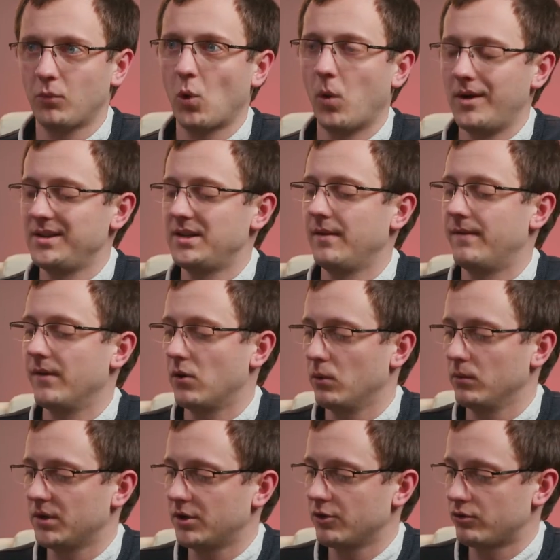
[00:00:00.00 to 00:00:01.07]
quite
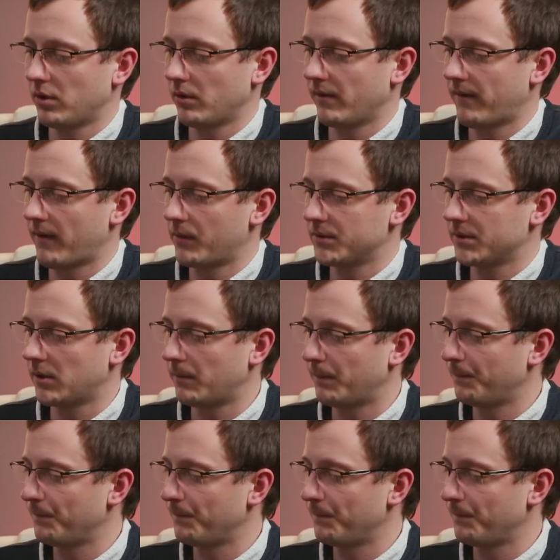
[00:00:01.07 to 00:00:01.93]
difficult to control the focus on.